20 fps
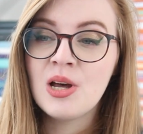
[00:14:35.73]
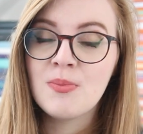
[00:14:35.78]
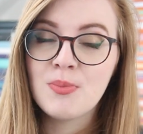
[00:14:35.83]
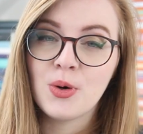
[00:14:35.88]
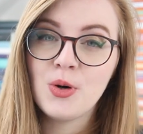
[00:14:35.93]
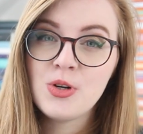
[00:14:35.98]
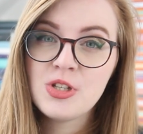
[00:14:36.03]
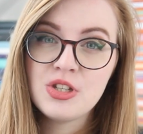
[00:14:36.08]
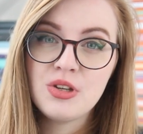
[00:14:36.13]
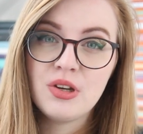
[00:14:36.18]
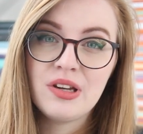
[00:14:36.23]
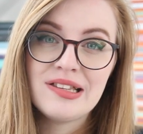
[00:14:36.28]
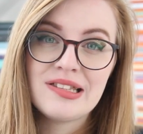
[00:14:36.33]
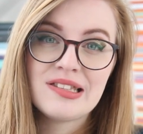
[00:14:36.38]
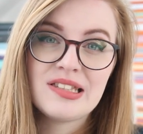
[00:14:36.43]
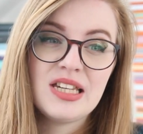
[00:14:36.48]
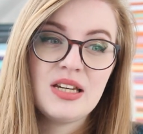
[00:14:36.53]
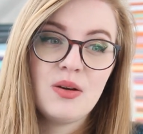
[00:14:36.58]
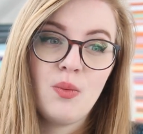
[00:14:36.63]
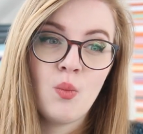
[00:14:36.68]
But also you can
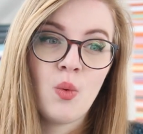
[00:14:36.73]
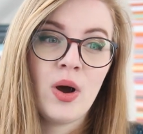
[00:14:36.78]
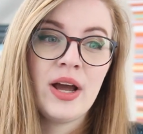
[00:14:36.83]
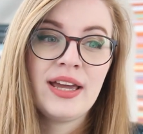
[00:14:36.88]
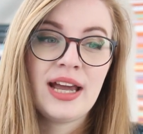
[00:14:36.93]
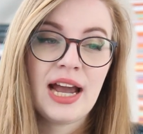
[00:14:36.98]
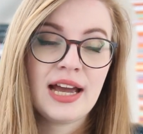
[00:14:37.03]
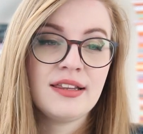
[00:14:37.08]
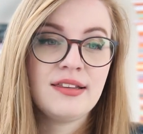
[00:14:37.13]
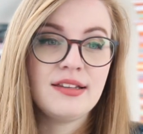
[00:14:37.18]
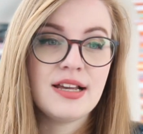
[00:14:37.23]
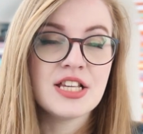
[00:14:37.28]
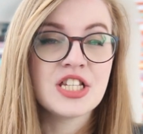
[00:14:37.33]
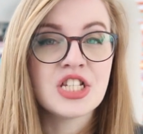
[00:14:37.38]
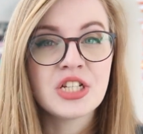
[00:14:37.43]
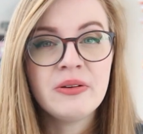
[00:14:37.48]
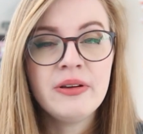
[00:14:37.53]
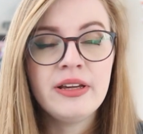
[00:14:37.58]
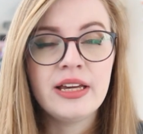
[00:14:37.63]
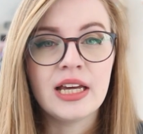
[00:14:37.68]
see why Cathy is
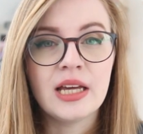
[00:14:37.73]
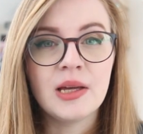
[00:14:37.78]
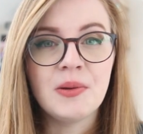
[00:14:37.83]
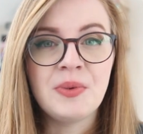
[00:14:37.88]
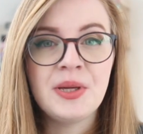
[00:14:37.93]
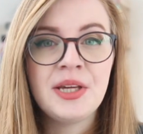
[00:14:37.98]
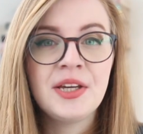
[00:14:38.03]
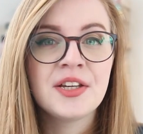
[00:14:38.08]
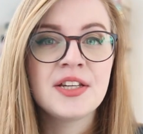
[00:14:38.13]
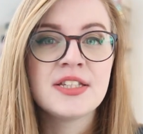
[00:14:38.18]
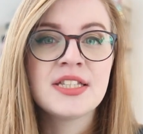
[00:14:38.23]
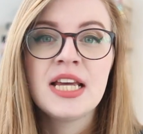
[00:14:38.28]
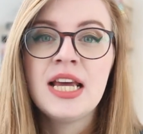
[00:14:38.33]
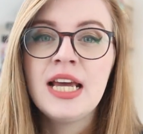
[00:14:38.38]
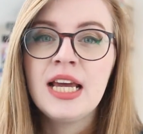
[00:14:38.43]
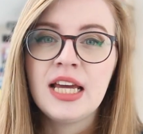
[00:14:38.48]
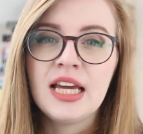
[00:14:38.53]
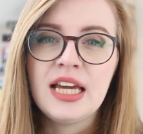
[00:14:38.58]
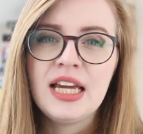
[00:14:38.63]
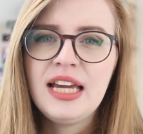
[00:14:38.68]
doing it, because
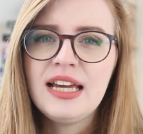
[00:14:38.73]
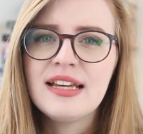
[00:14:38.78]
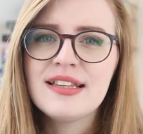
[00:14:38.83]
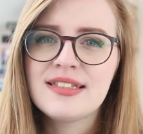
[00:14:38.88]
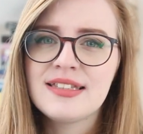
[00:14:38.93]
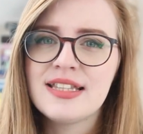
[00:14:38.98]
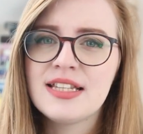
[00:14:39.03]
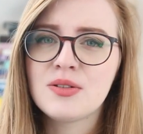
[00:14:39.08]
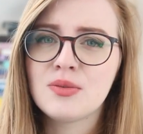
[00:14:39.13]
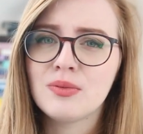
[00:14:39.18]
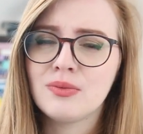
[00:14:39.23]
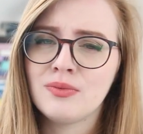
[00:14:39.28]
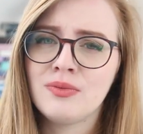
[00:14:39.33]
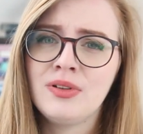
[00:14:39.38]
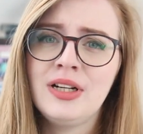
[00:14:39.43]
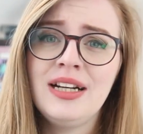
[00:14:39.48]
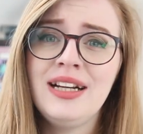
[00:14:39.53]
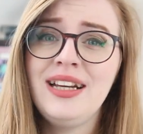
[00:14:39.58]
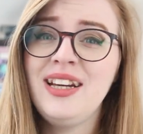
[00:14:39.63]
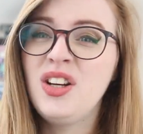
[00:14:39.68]
he is this
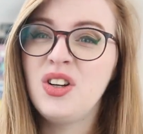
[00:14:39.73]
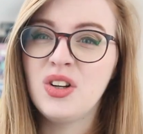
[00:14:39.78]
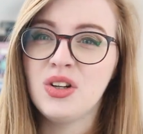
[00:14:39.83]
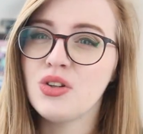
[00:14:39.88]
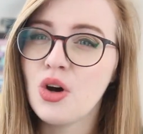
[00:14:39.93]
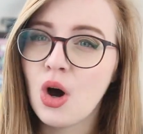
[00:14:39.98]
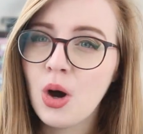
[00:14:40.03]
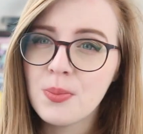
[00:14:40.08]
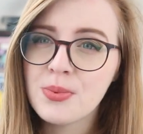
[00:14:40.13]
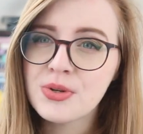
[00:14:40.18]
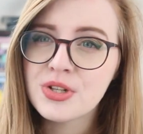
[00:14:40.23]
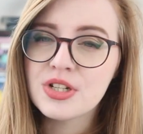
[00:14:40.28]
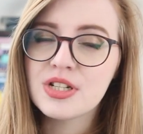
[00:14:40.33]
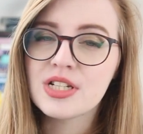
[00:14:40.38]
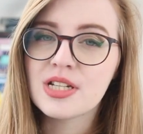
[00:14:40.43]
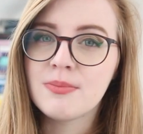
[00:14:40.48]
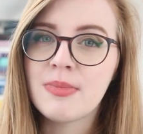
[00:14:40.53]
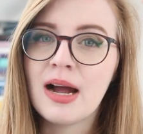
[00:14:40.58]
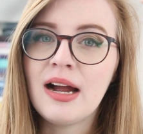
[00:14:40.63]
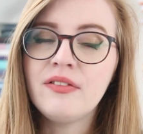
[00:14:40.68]
really good option
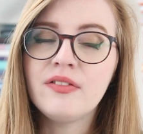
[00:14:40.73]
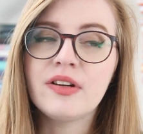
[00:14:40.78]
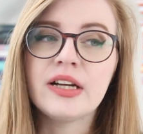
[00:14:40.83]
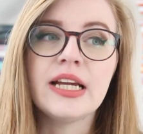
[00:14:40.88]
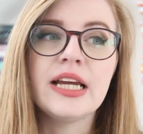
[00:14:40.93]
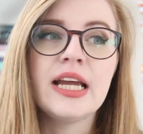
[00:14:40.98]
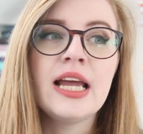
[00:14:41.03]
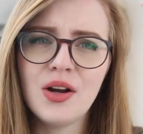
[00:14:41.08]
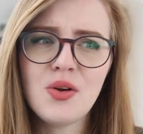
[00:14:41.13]
to marry.